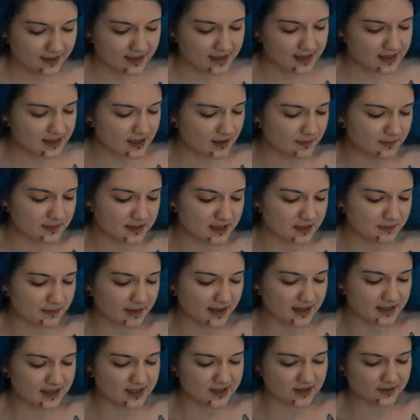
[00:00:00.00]
He dumps the
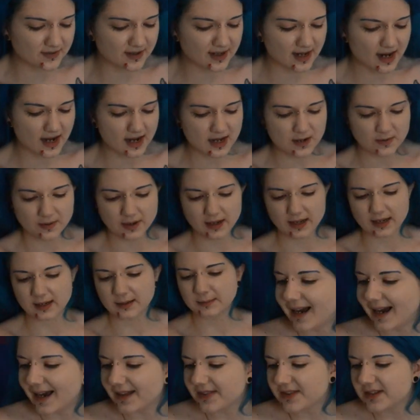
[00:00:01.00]
pasta in anyway.
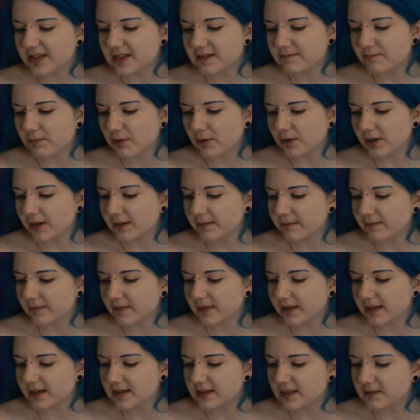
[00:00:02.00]
At this point,
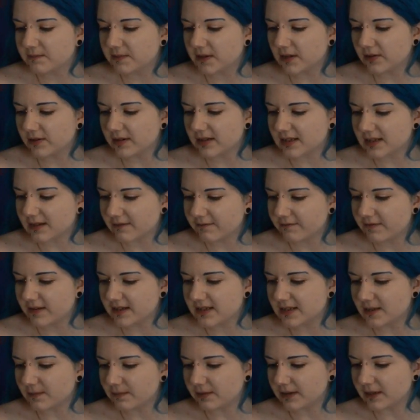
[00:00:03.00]
his spirits have
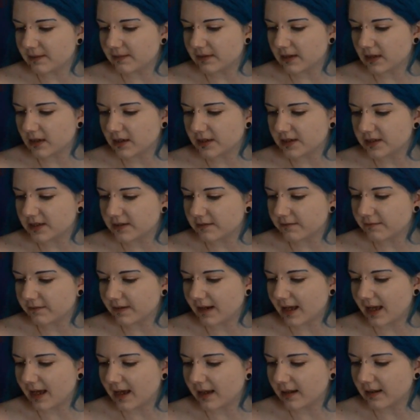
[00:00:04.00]
visibly begun to
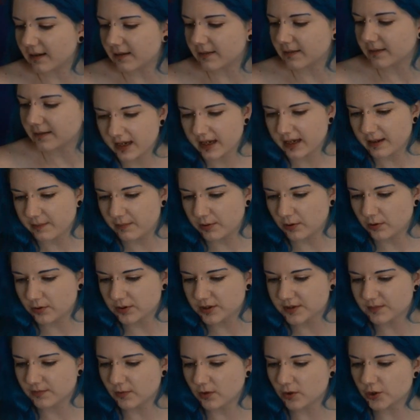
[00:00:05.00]
flag. He
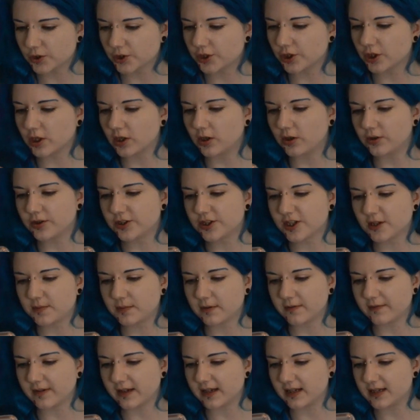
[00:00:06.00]
pours more sugar on top
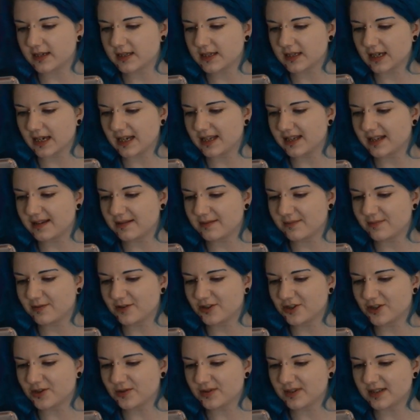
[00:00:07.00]
of it and then
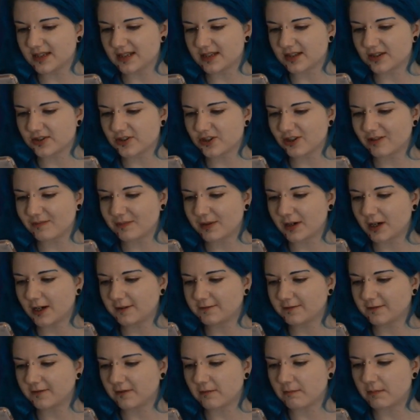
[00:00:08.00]
produces the top
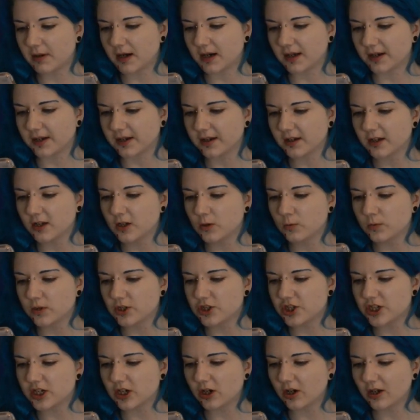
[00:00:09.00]
half of a bun,
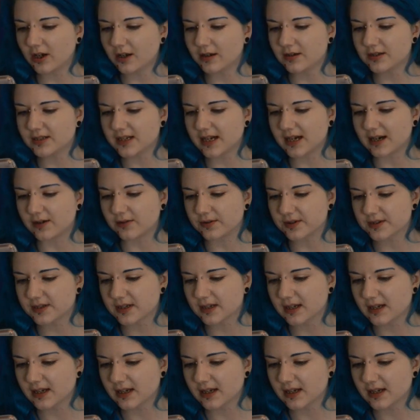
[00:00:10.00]
which he hollows out,